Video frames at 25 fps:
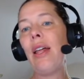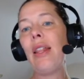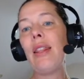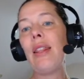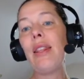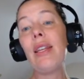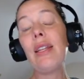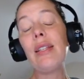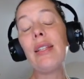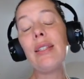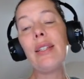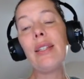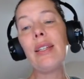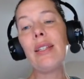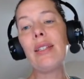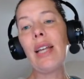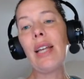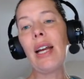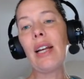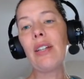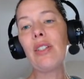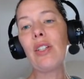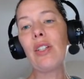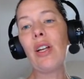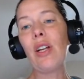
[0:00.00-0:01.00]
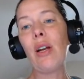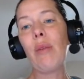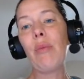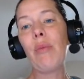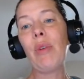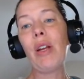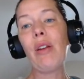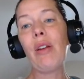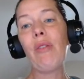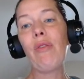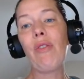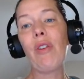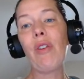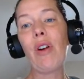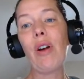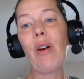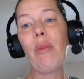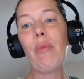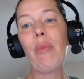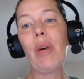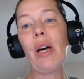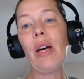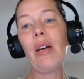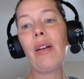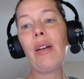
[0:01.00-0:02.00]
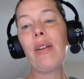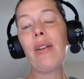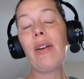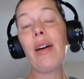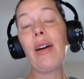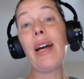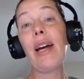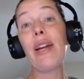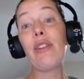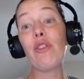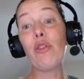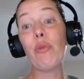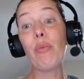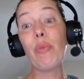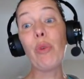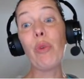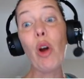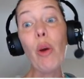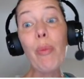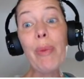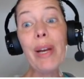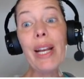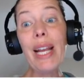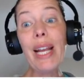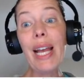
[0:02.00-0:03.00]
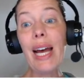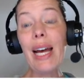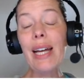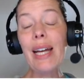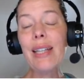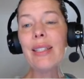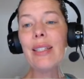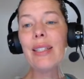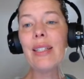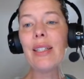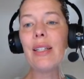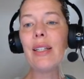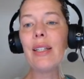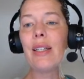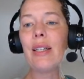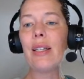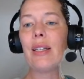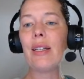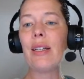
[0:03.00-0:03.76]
this is actually coming from hydrobromic acid,